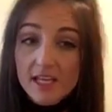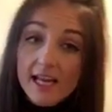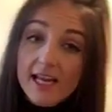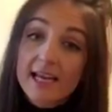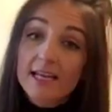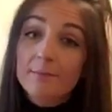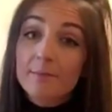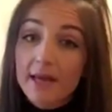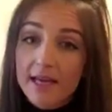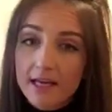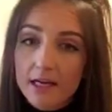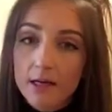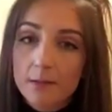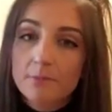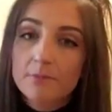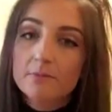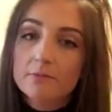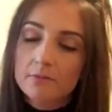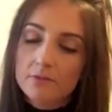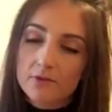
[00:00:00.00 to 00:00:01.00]
and
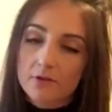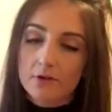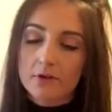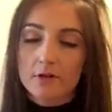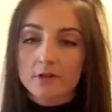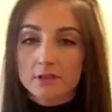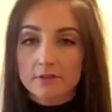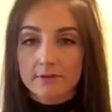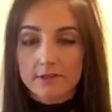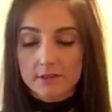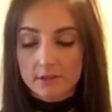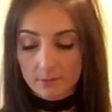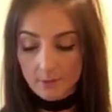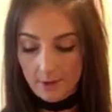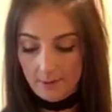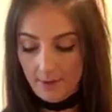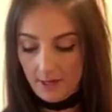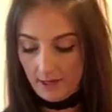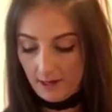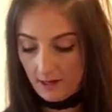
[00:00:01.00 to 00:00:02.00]
makeup for those of us that
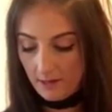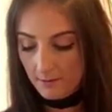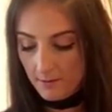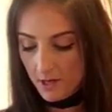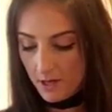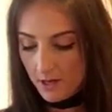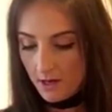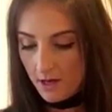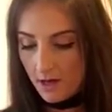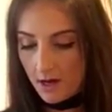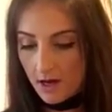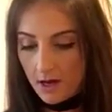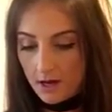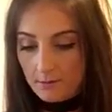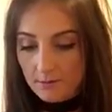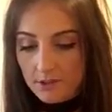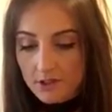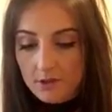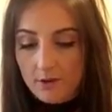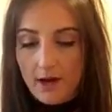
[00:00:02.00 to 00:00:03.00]
wear makeup.
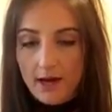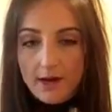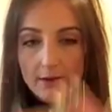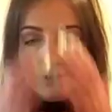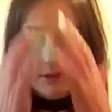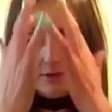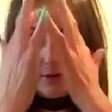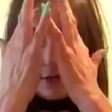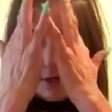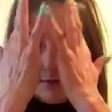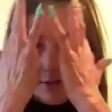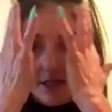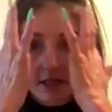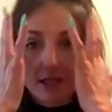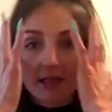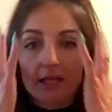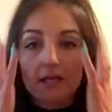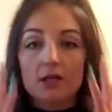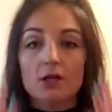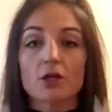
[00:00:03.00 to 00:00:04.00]
So I always recommend
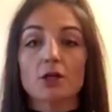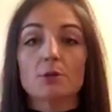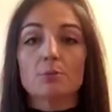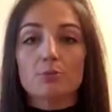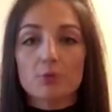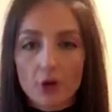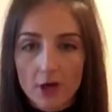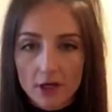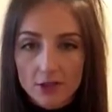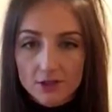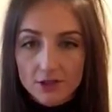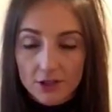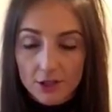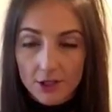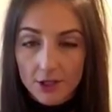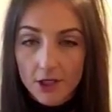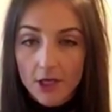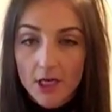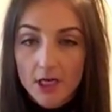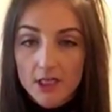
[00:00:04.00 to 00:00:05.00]
getting a good
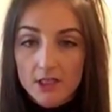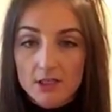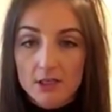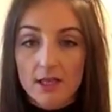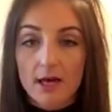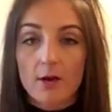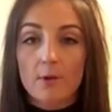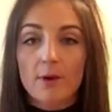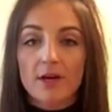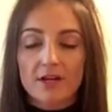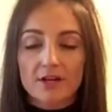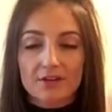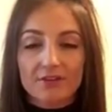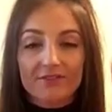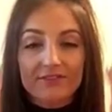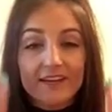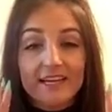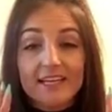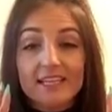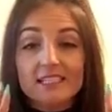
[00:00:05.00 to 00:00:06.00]
bronzer, so that way your
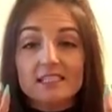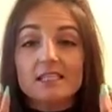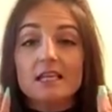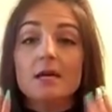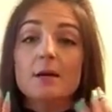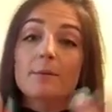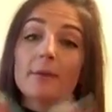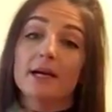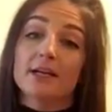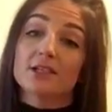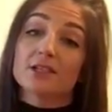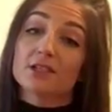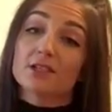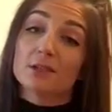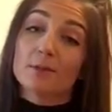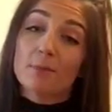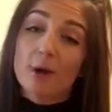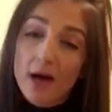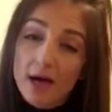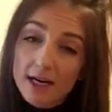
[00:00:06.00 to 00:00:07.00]
face matches
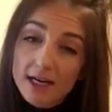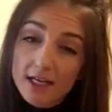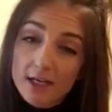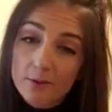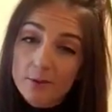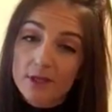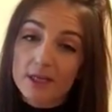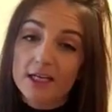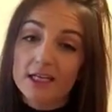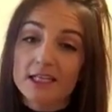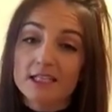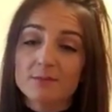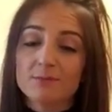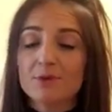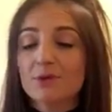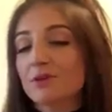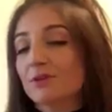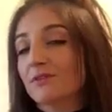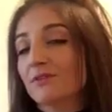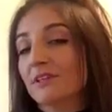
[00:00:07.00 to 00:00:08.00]
the body when it is
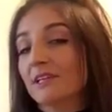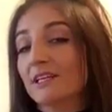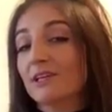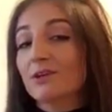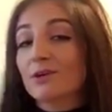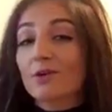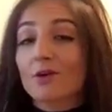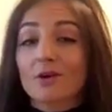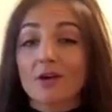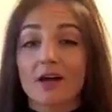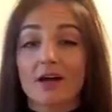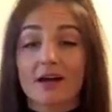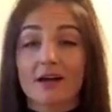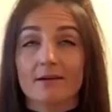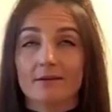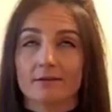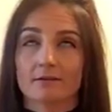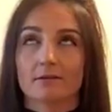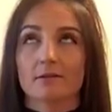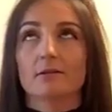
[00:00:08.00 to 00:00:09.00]
beautifully
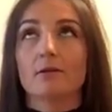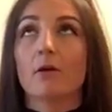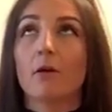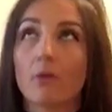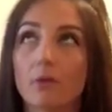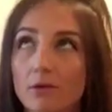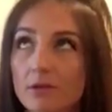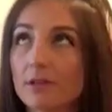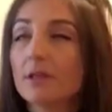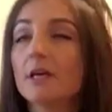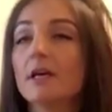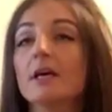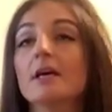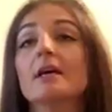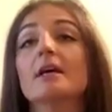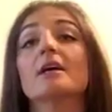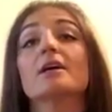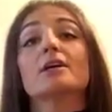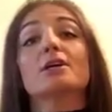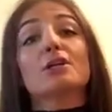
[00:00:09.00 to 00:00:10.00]

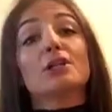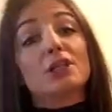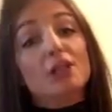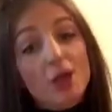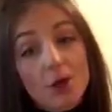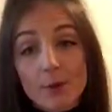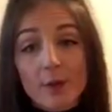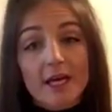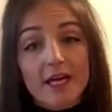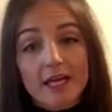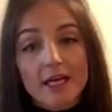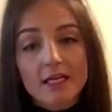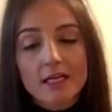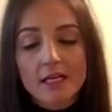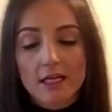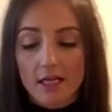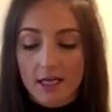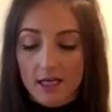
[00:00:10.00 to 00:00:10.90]
glowing.